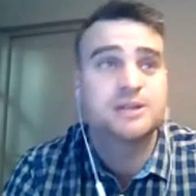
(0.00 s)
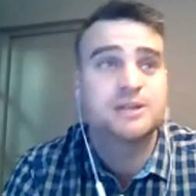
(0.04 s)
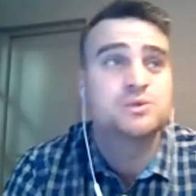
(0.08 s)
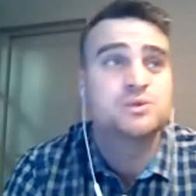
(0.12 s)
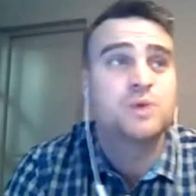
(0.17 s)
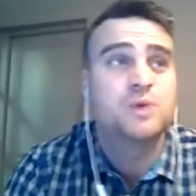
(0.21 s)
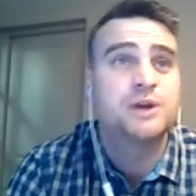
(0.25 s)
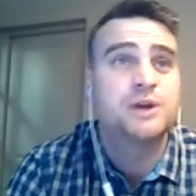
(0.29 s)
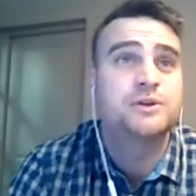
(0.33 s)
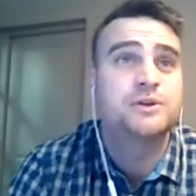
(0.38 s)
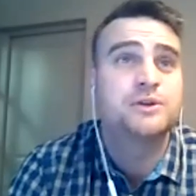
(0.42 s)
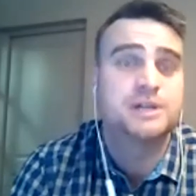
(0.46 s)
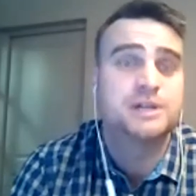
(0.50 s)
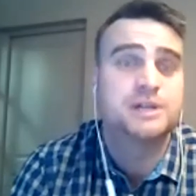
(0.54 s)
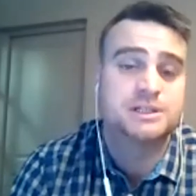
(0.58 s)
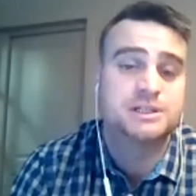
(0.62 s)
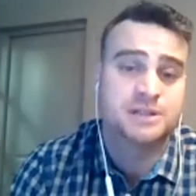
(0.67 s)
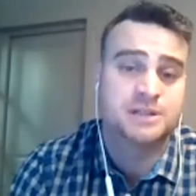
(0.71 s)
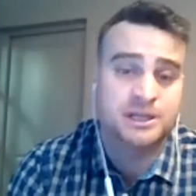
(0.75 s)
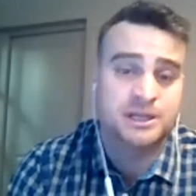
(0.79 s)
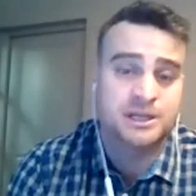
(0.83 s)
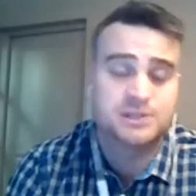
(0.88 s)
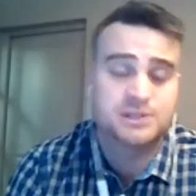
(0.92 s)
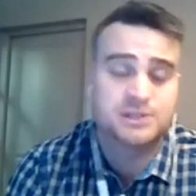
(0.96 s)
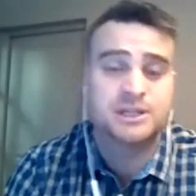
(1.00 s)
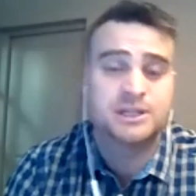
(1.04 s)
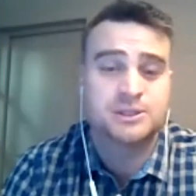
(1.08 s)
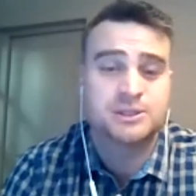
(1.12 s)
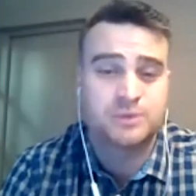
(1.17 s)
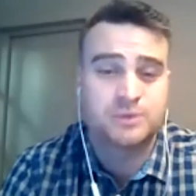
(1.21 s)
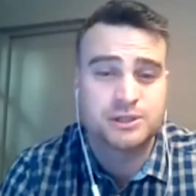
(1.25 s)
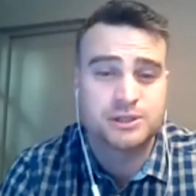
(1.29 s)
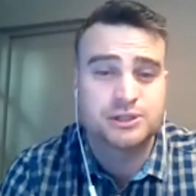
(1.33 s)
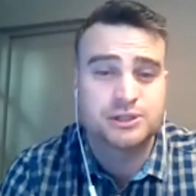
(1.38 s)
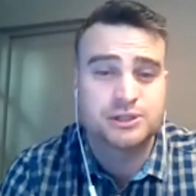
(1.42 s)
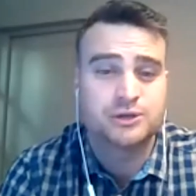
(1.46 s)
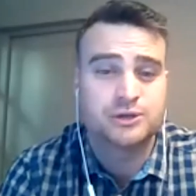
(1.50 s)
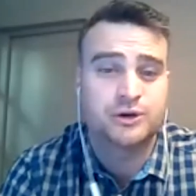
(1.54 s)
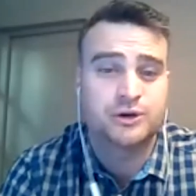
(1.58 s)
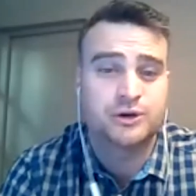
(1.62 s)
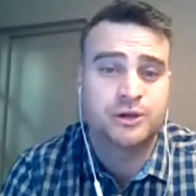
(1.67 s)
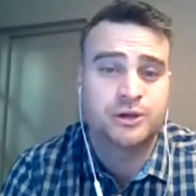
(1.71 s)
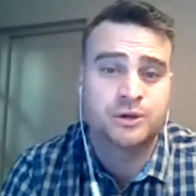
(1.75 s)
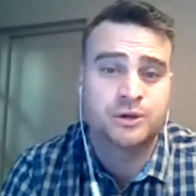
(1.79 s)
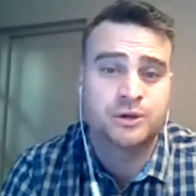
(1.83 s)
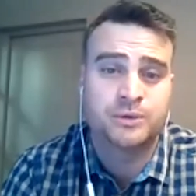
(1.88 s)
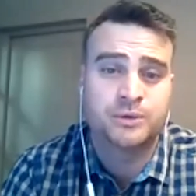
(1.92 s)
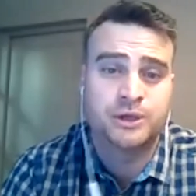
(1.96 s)
So that's one reason. Mm. That's that's one
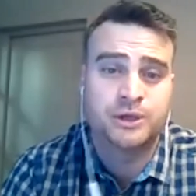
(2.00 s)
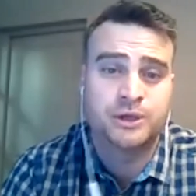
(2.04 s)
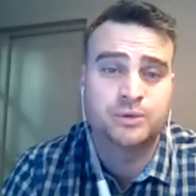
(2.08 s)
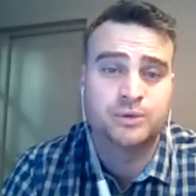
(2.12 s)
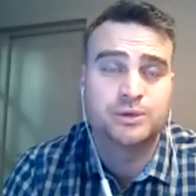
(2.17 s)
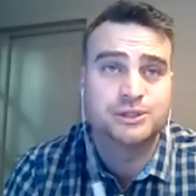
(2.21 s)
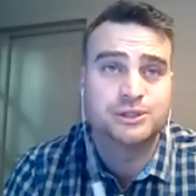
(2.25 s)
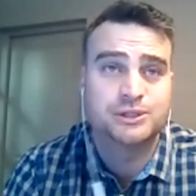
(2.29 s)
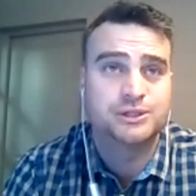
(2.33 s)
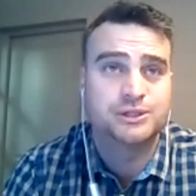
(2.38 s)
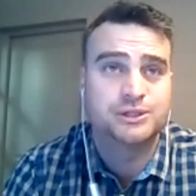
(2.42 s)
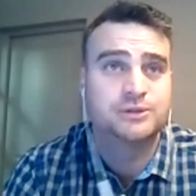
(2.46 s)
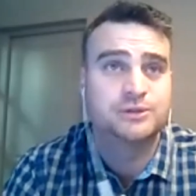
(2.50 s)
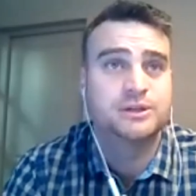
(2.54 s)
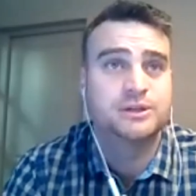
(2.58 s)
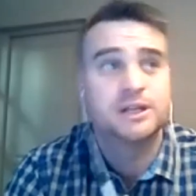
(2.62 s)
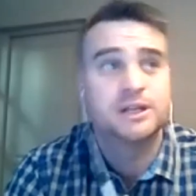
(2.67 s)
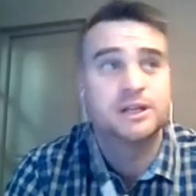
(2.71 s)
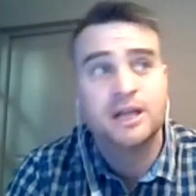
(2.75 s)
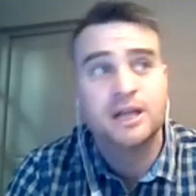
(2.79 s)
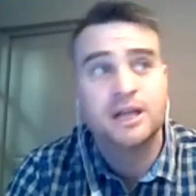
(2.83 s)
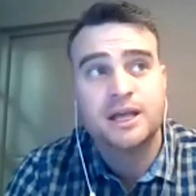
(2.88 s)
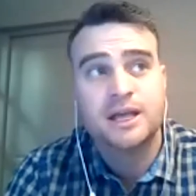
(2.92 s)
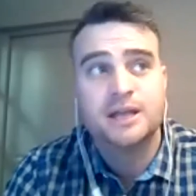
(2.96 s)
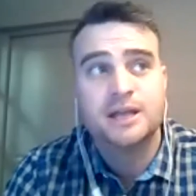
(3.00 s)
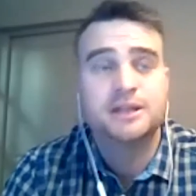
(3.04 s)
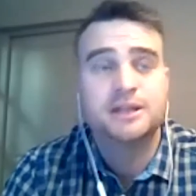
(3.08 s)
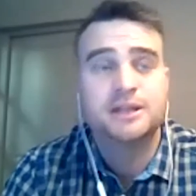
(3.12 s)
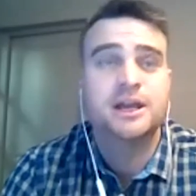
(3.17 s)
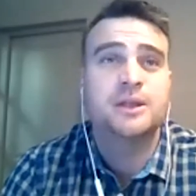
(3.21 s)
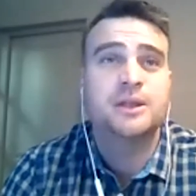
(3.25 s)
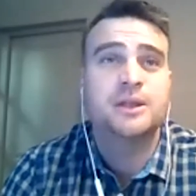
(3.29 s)
scenario where you want to do that.